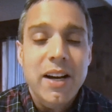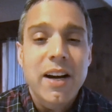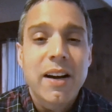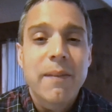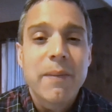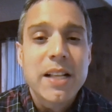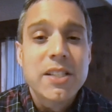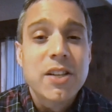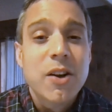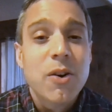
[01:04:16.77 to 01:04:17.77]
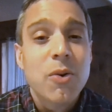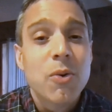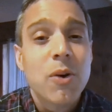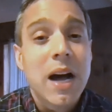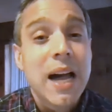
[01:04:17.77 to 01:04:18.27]
And
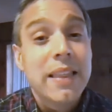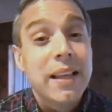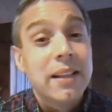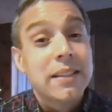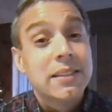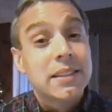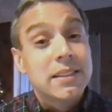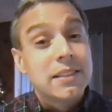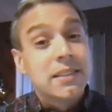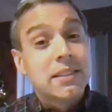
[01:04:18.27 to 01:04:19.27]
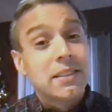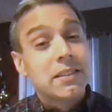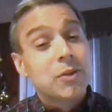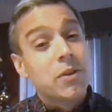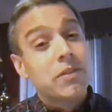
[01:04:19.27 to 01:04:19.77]
so I think this is
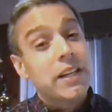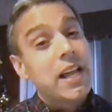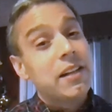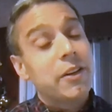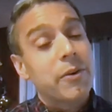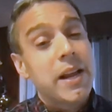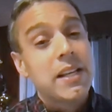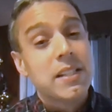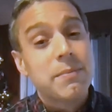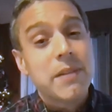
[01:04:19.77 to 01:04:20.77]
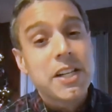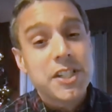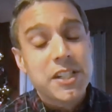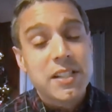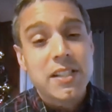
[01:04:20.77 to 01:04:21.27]
sort of, again, creating some
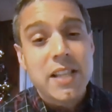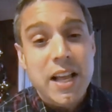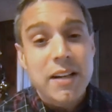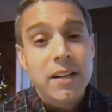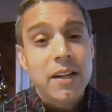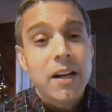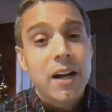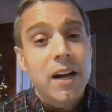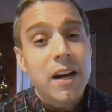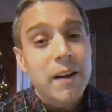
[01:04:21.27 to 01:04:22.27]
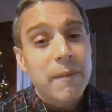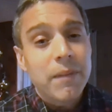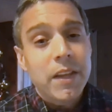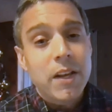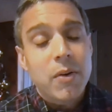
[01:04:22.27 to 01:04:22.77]
tensions that,
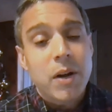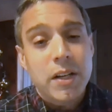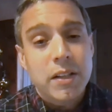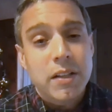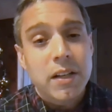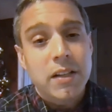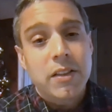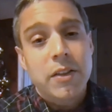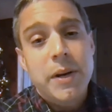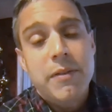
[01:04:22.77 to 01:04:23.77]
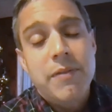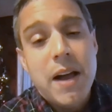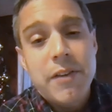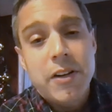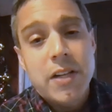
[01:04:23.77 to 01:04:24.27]
you know, on a 3 to
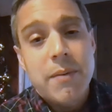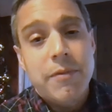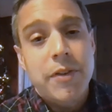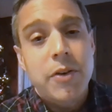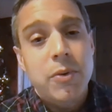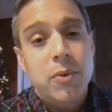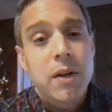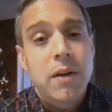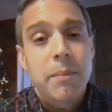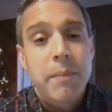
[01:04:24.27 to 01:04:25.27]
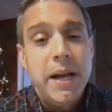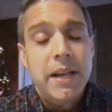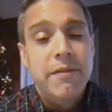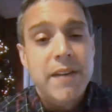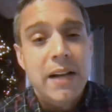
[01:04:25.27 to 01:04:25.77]
5 year type view might
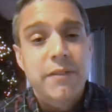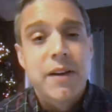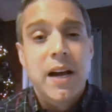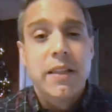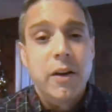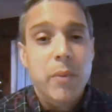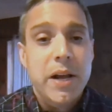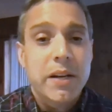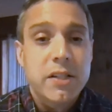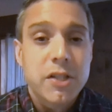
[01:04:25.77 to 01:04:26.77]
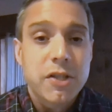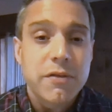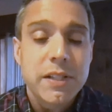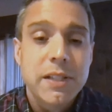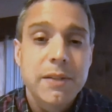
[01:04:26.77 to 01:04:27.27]
in fact find their way to the
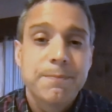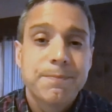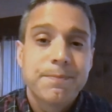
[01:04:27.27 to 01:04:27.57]
surface.